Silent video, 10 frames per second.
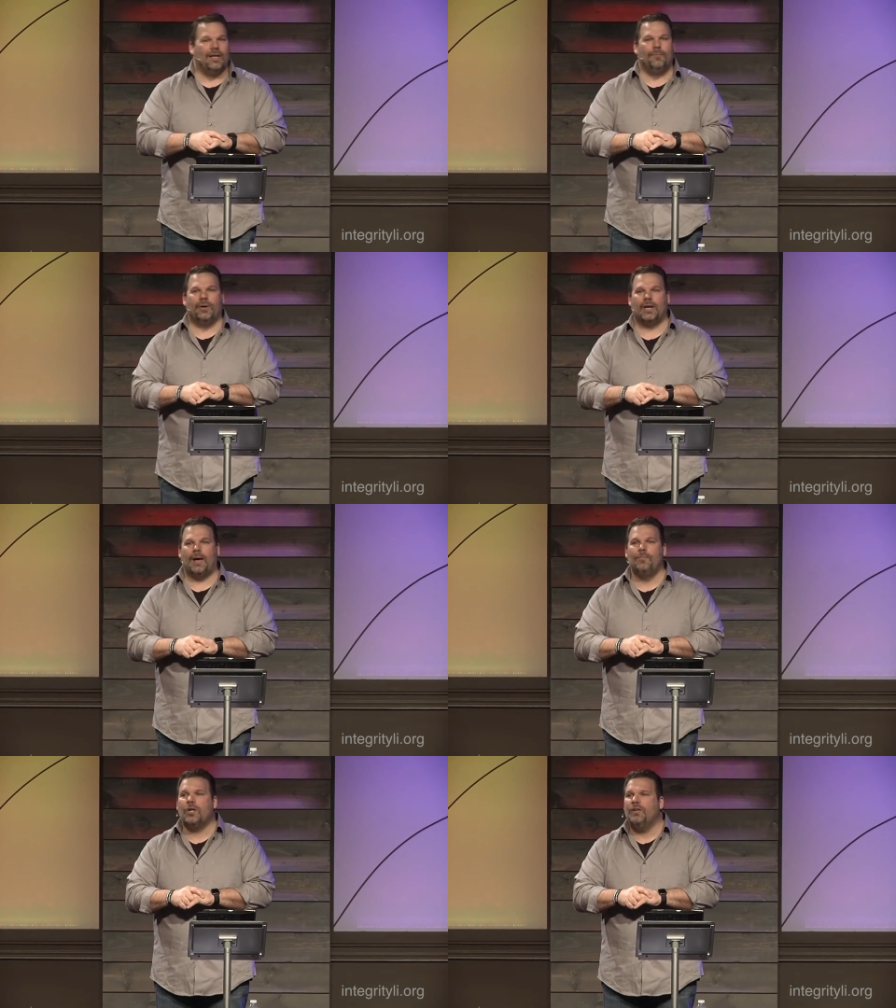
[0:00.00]
But
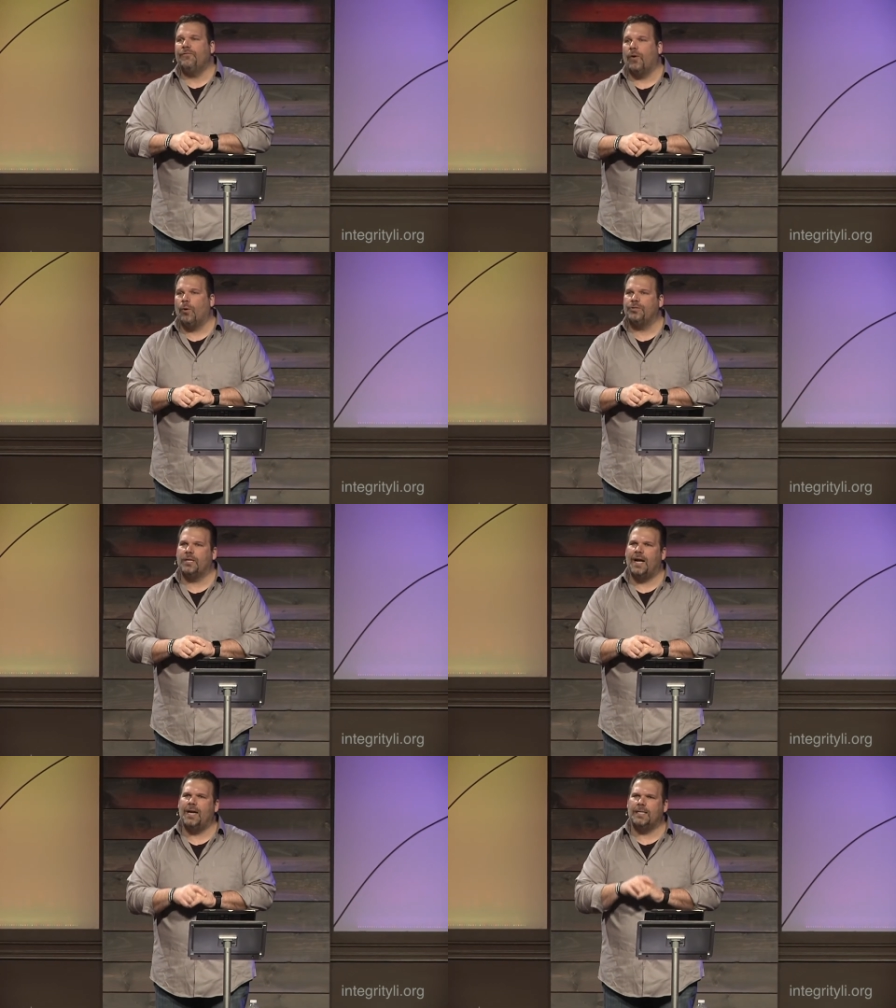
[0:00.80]
I'm looking forward
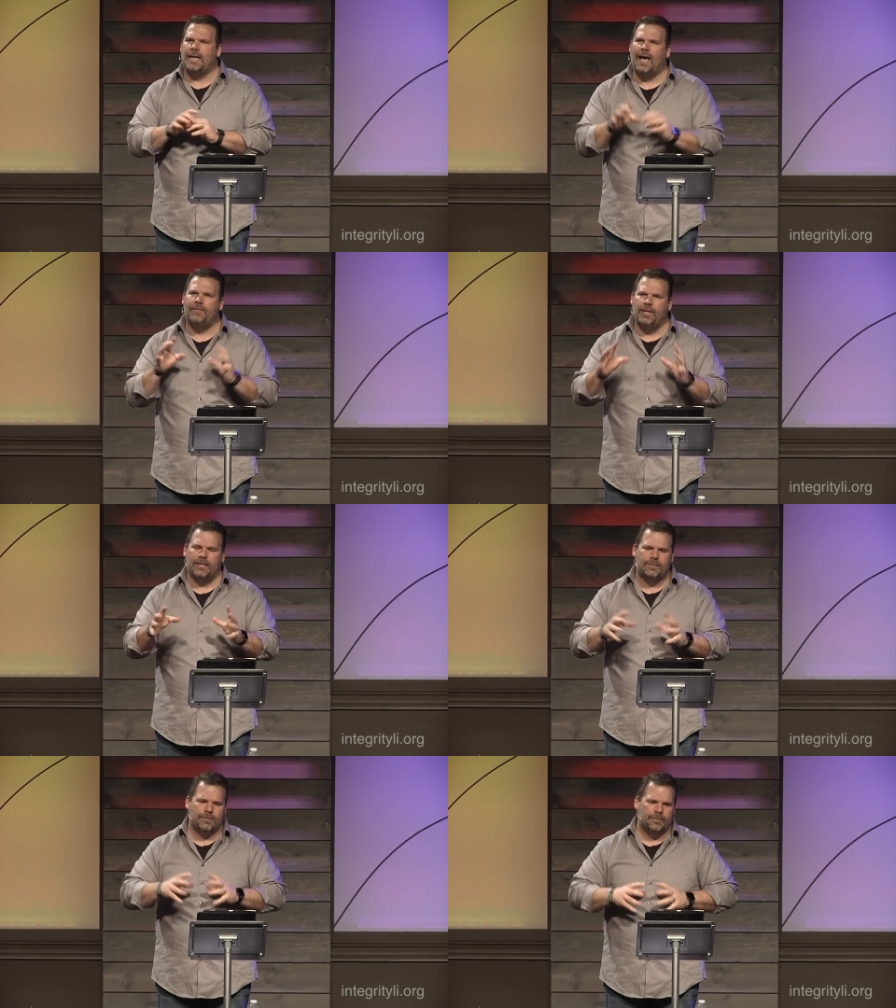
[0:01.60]
to kind of diving
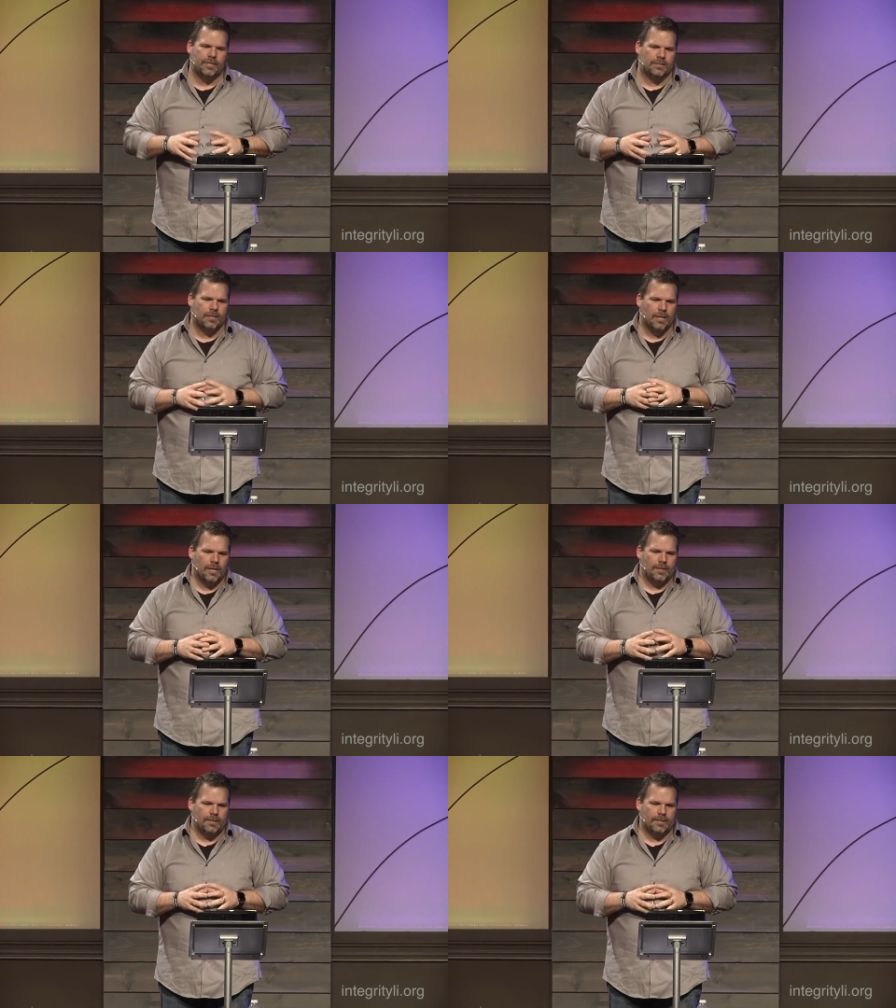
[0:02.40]
into this,
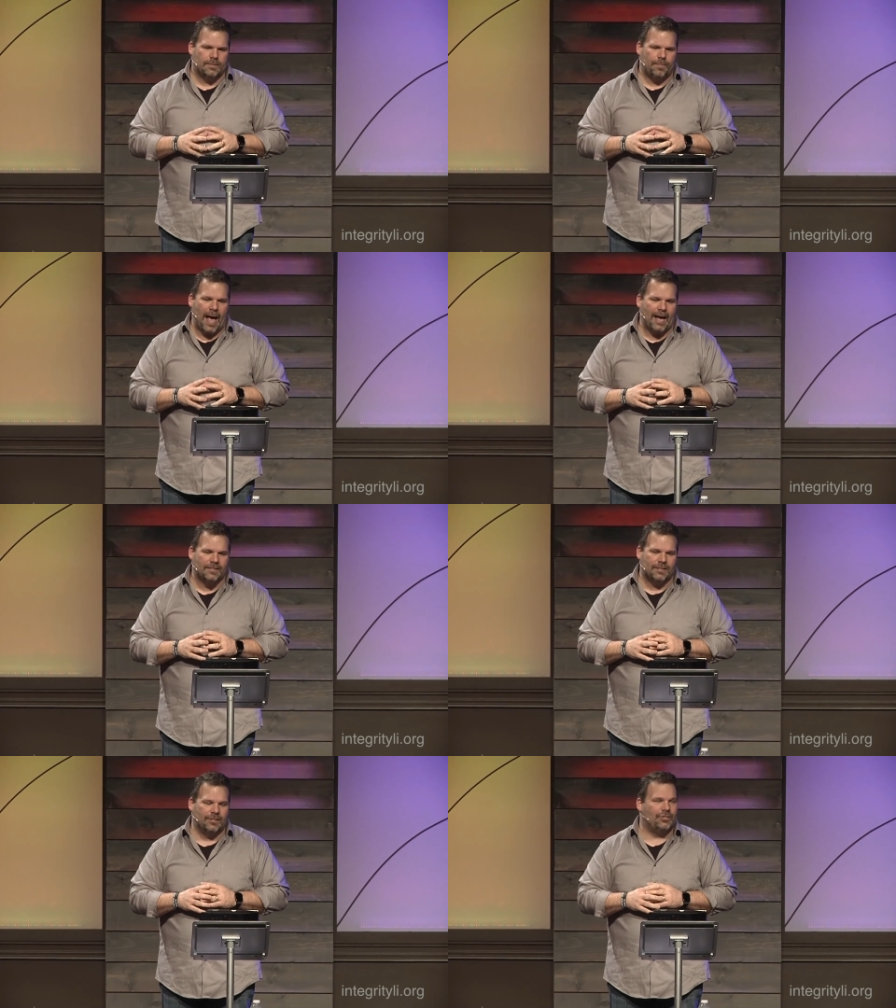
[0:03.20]
this
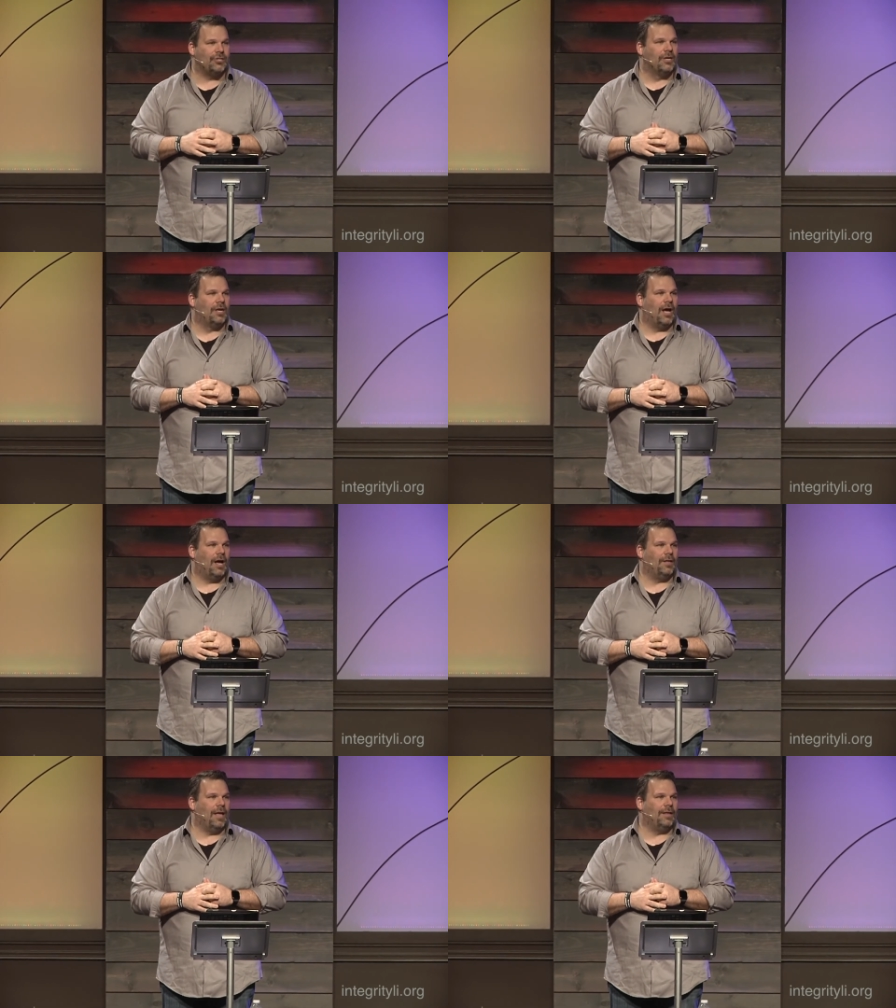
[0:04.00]
passage
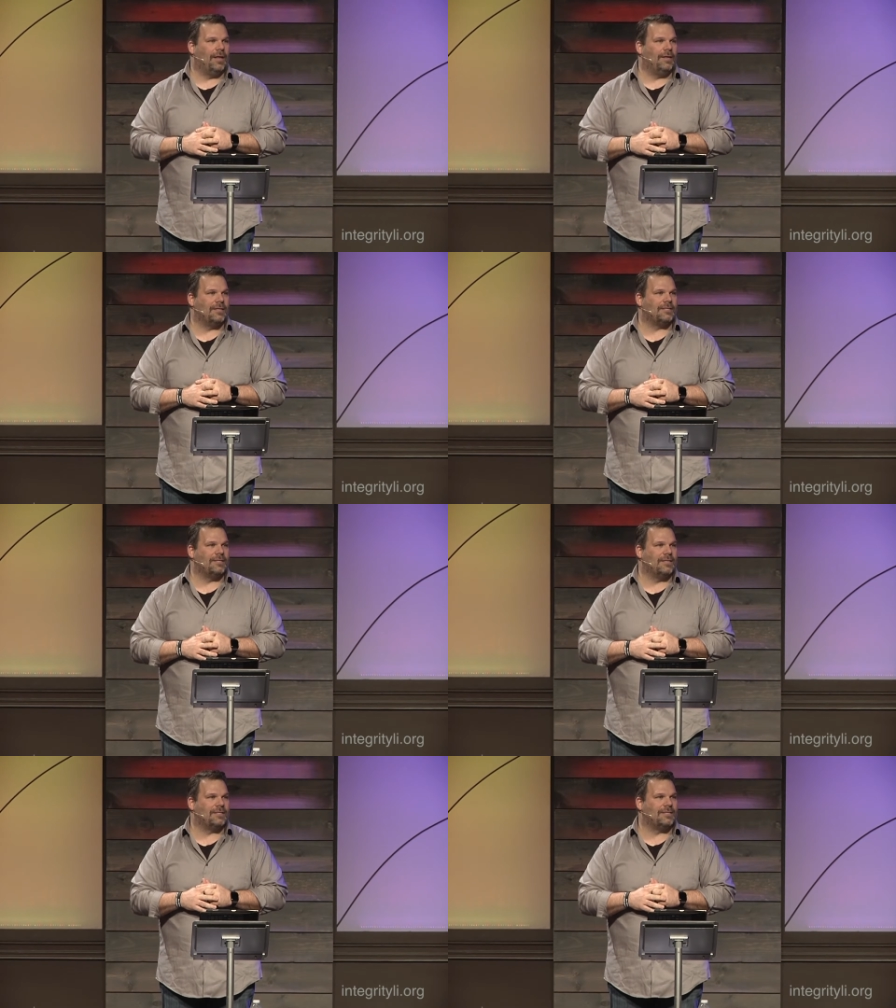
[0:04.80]
uh, and, and this,
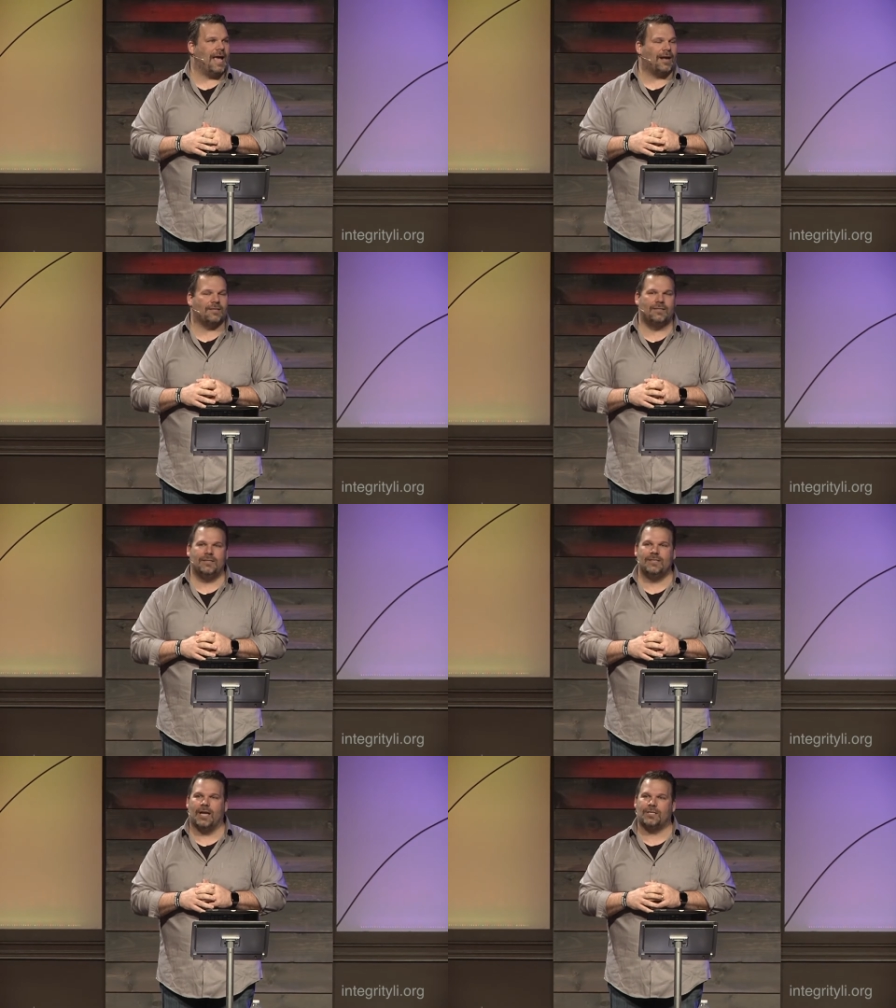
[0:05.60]
this text
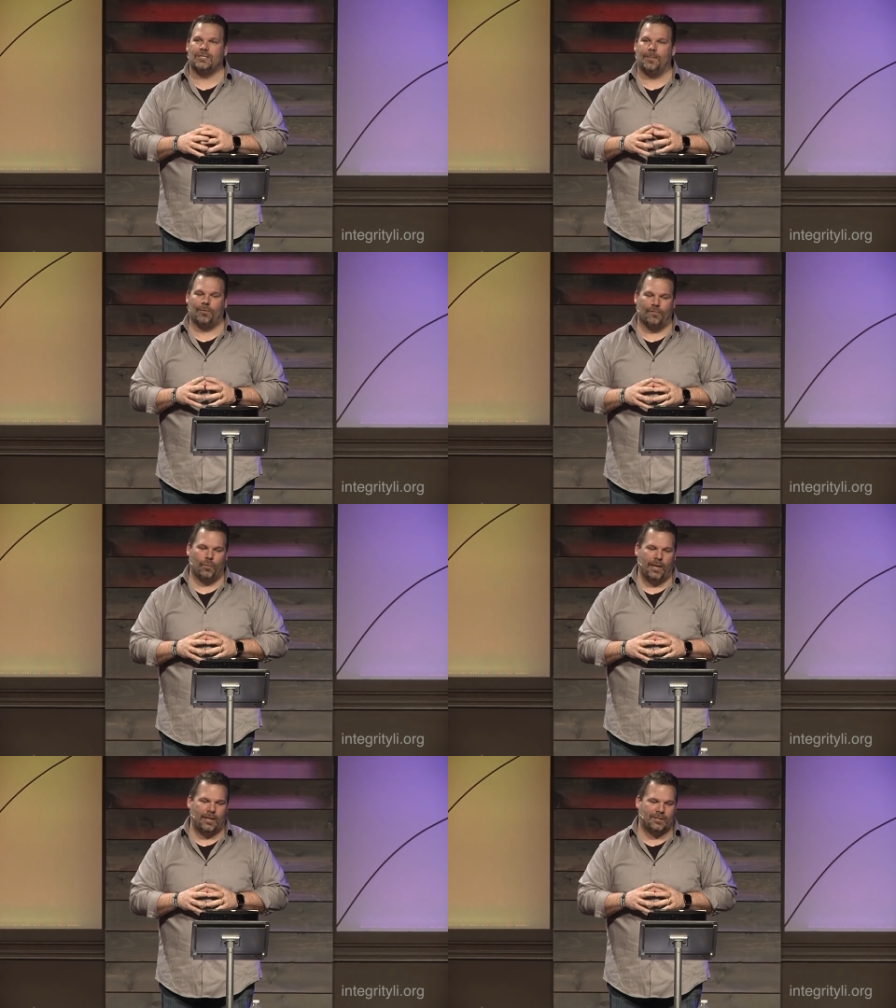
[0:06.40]
these next number
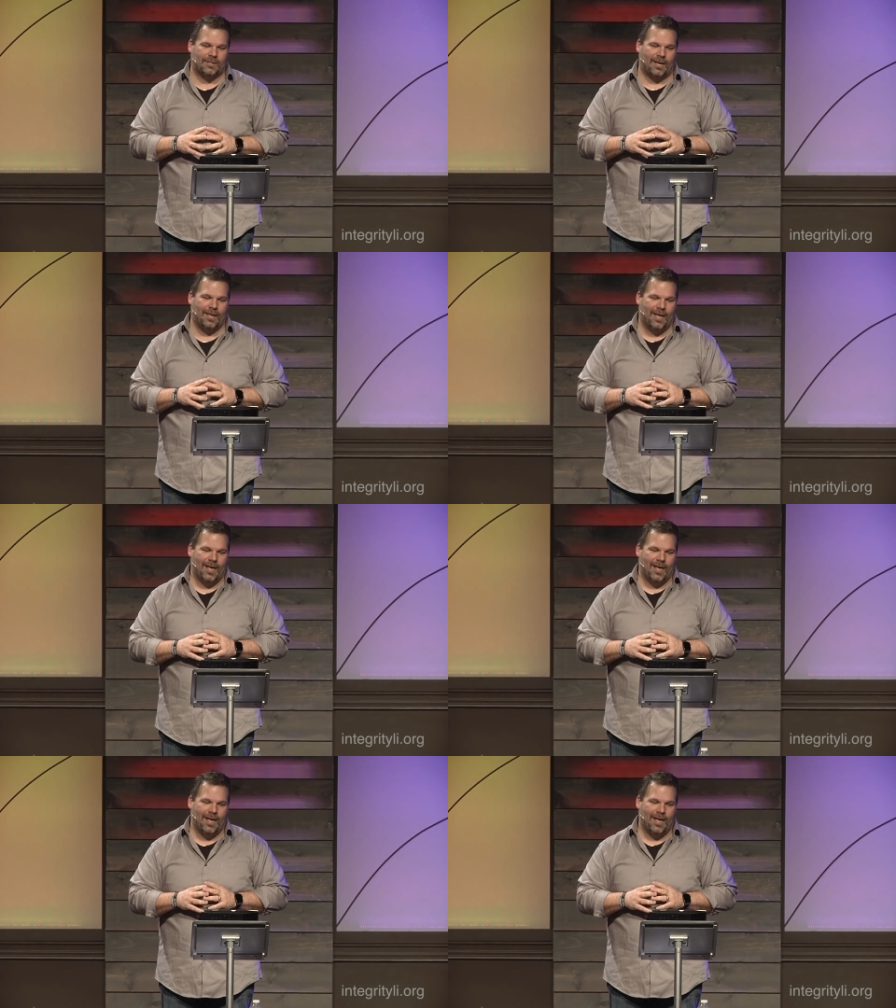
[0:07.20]
of weeks. I,